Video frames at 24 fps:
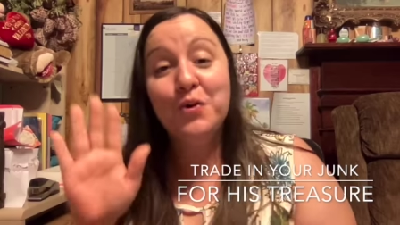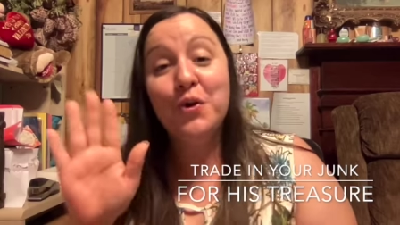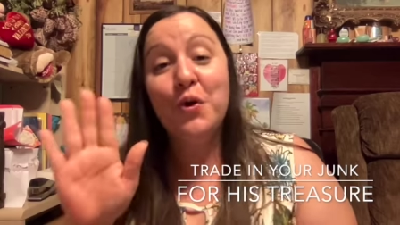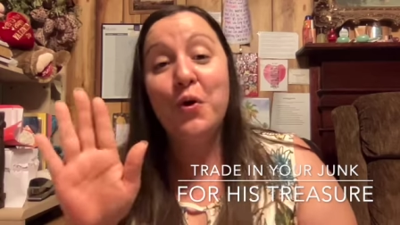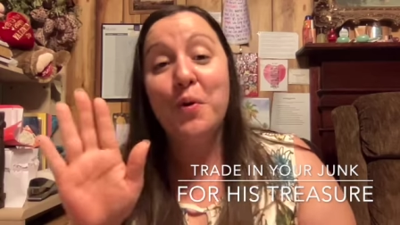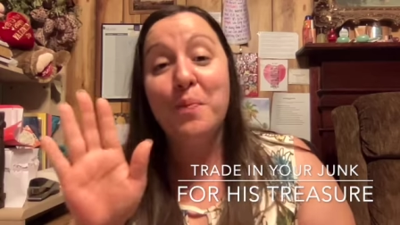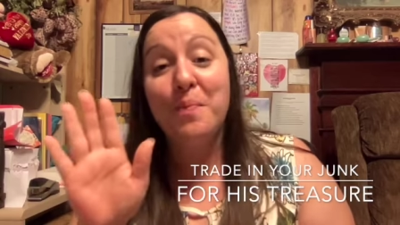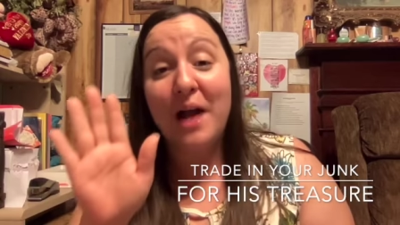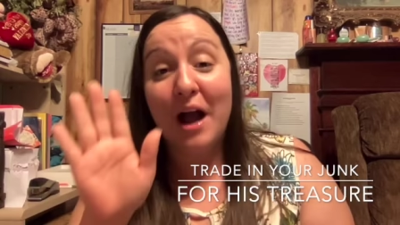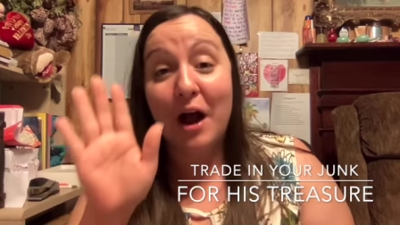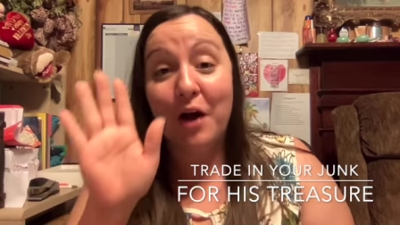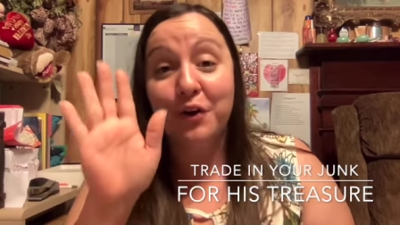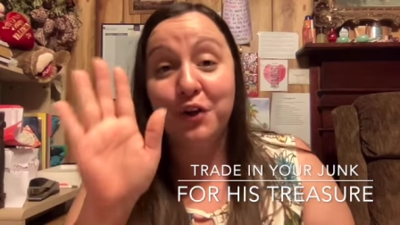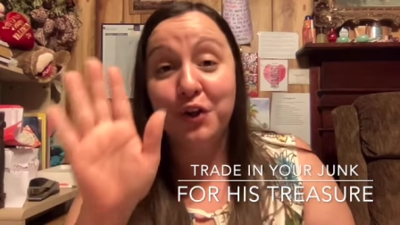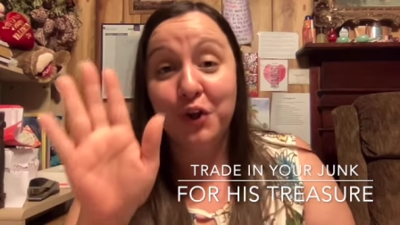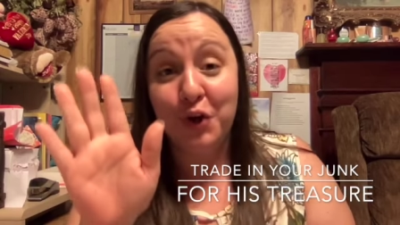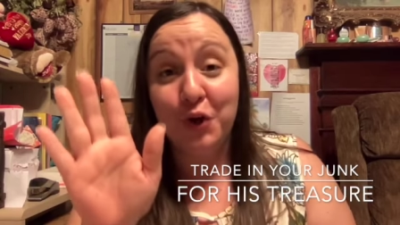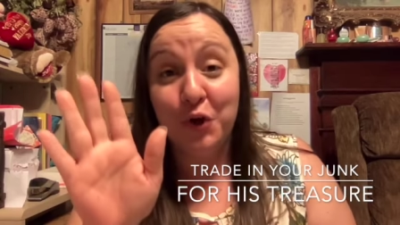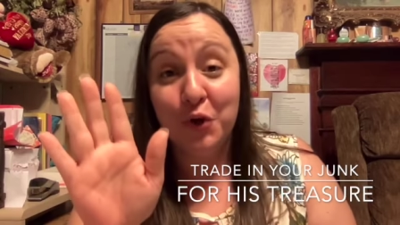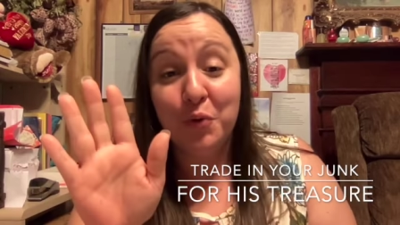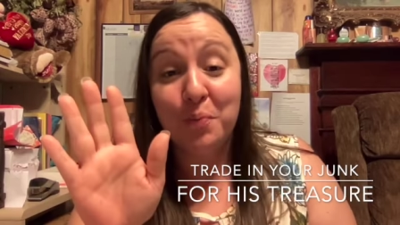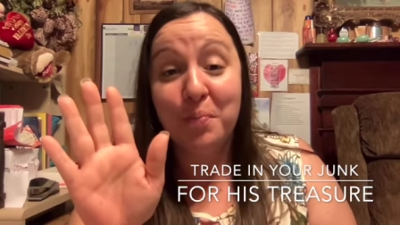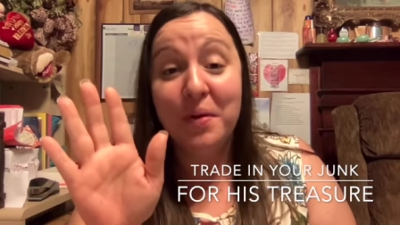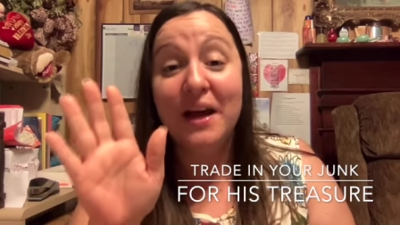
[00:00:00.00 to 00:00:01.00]
know about
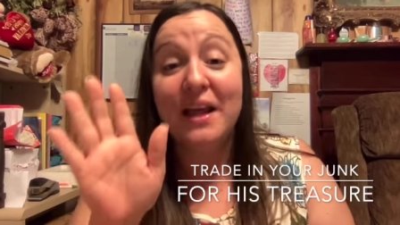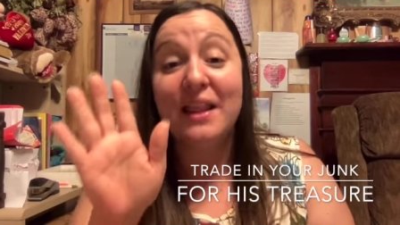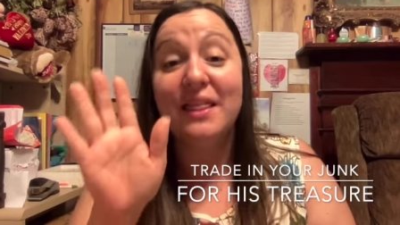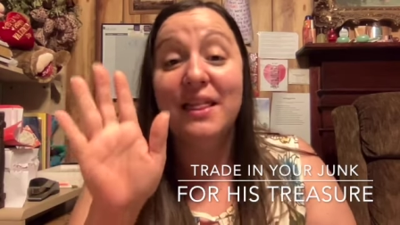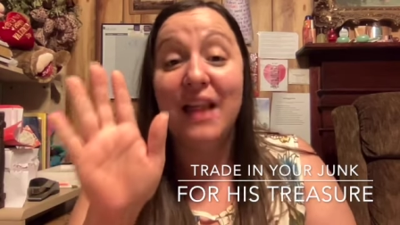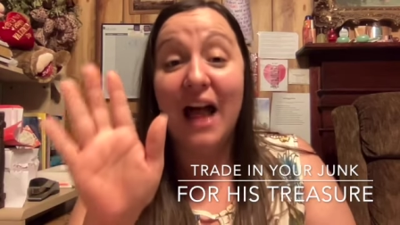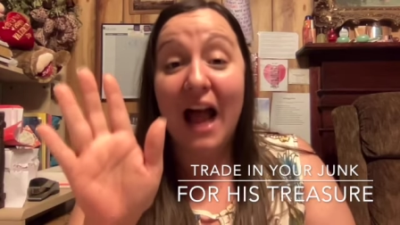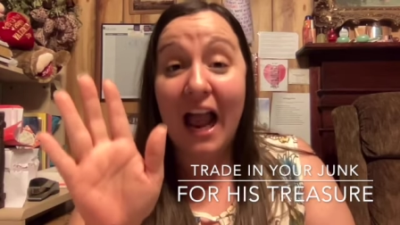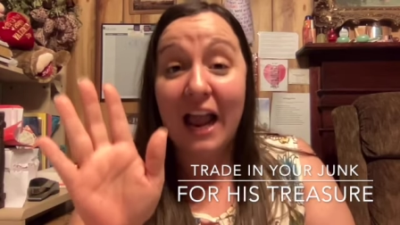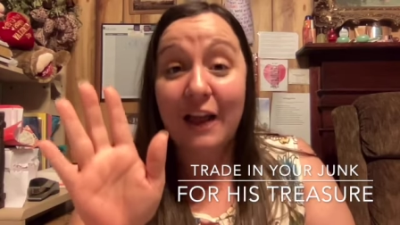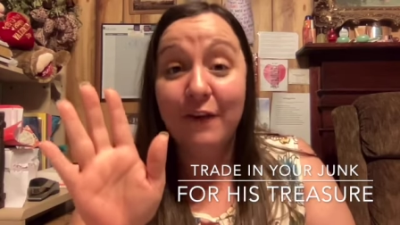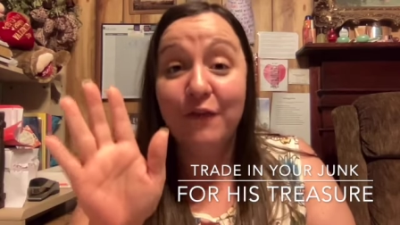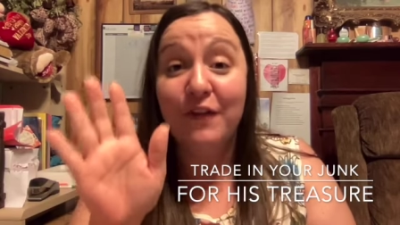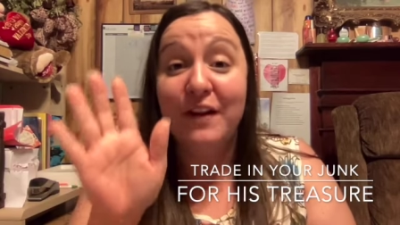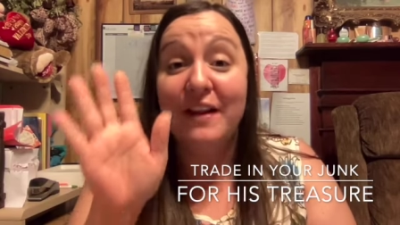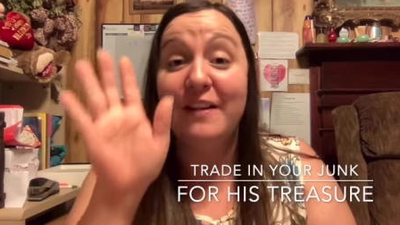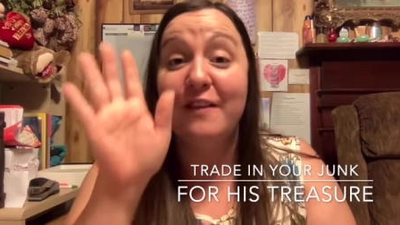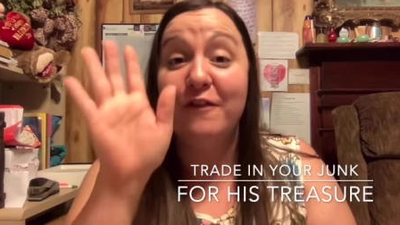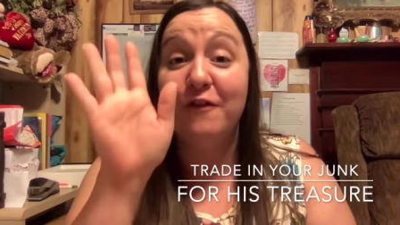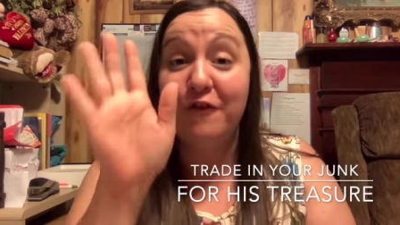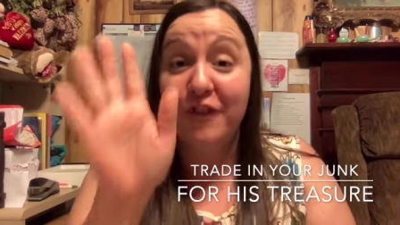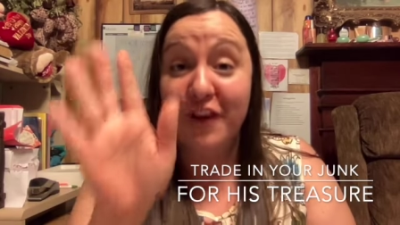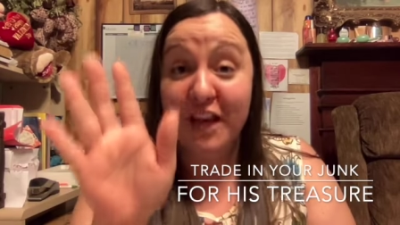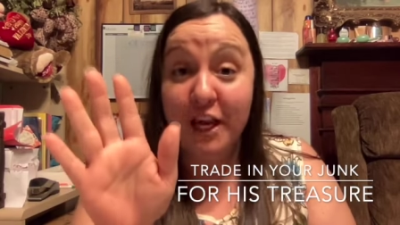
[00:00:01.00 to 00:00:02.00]
you, but life is
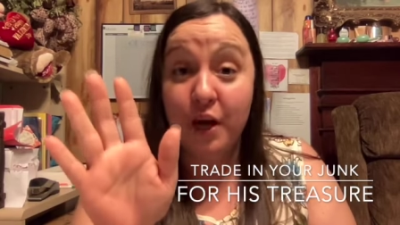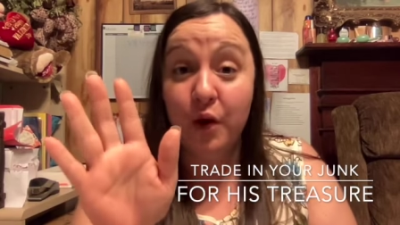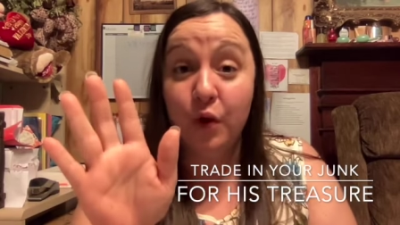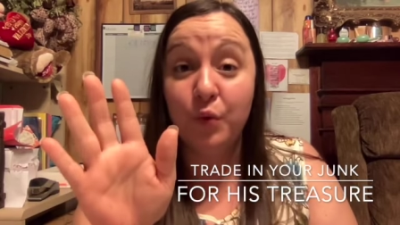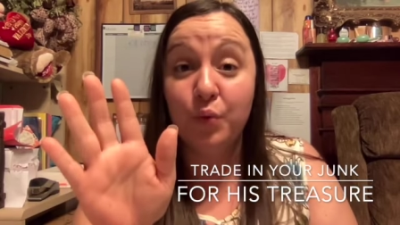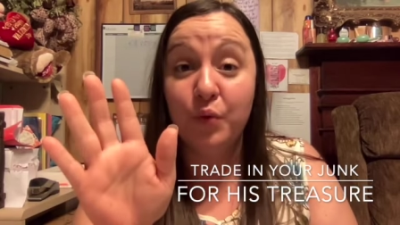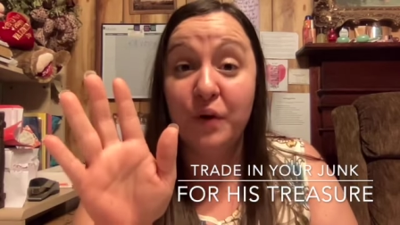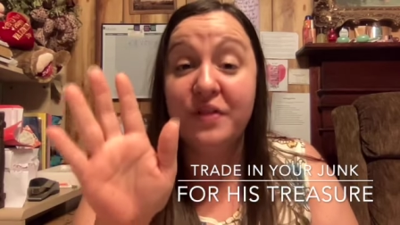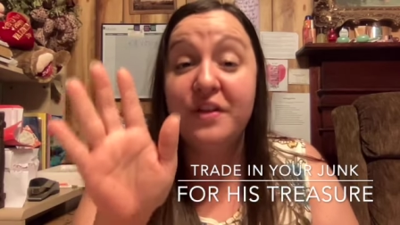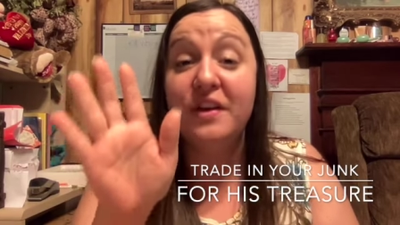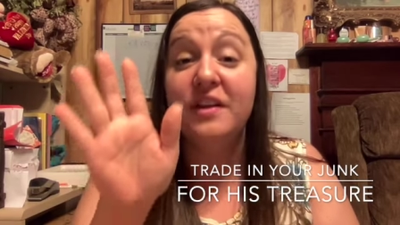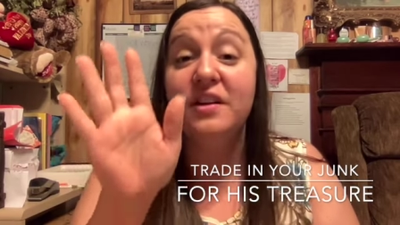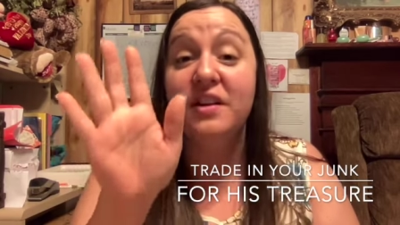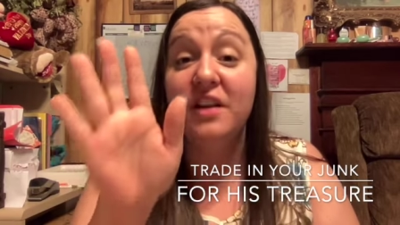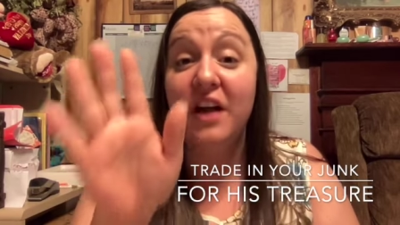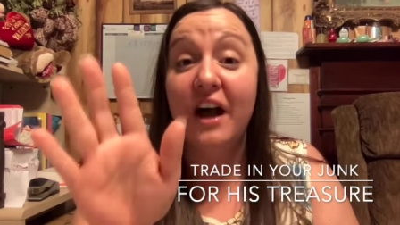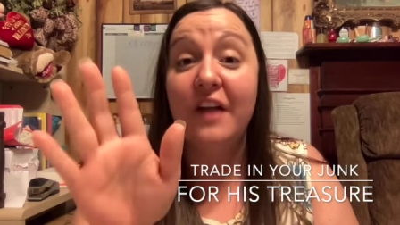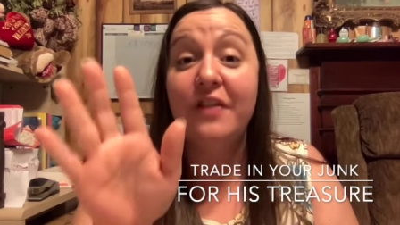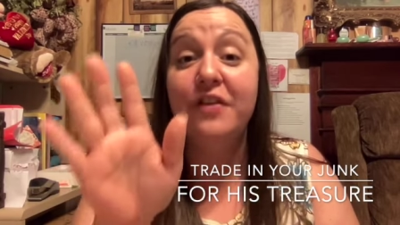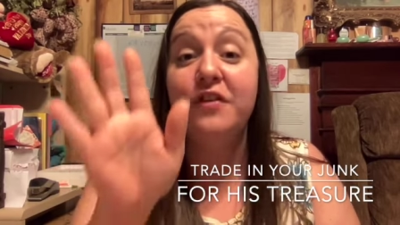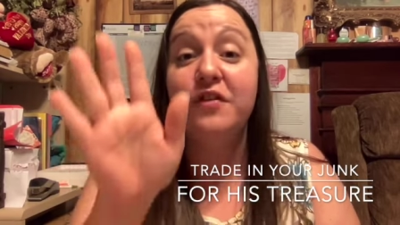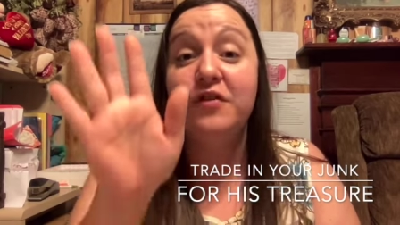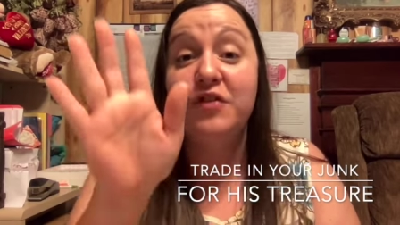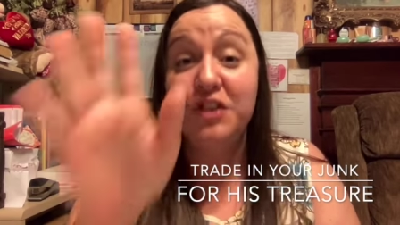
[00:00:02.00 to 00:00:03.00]
filled with
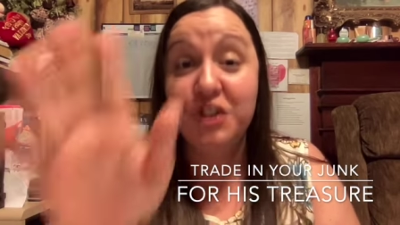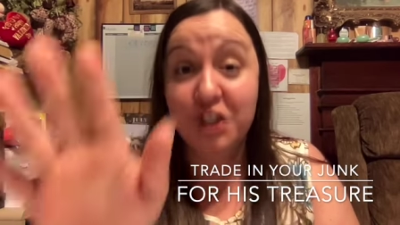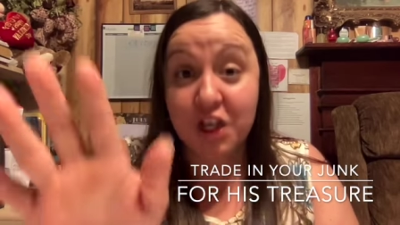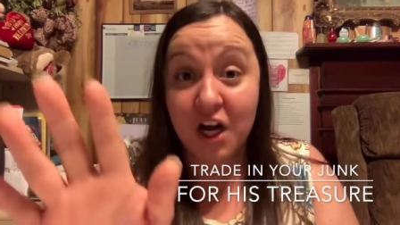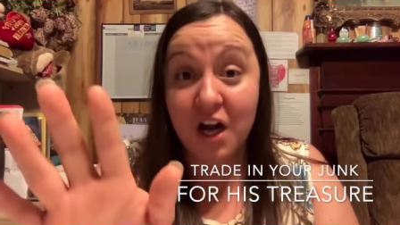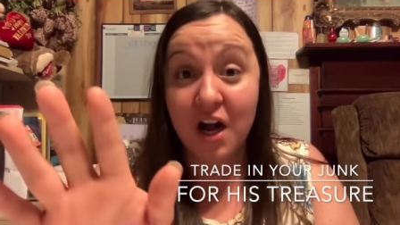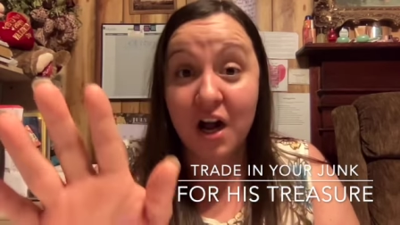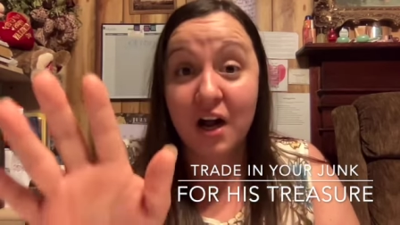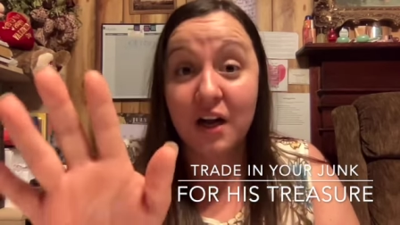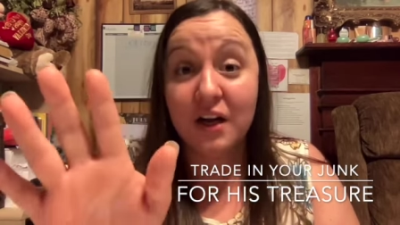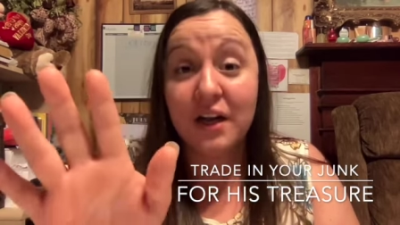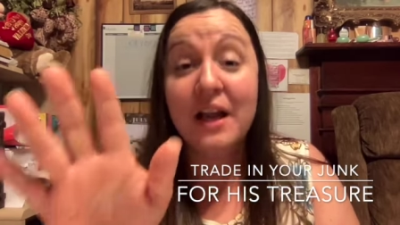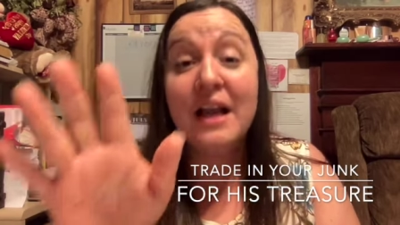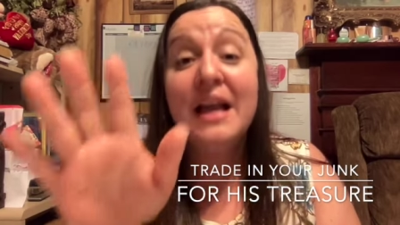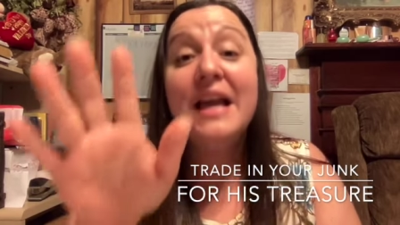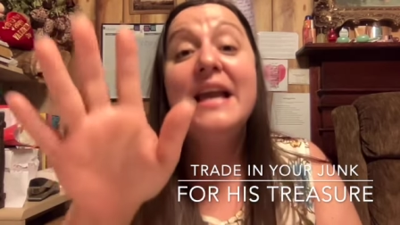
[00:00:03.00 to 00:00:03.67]
enough junk.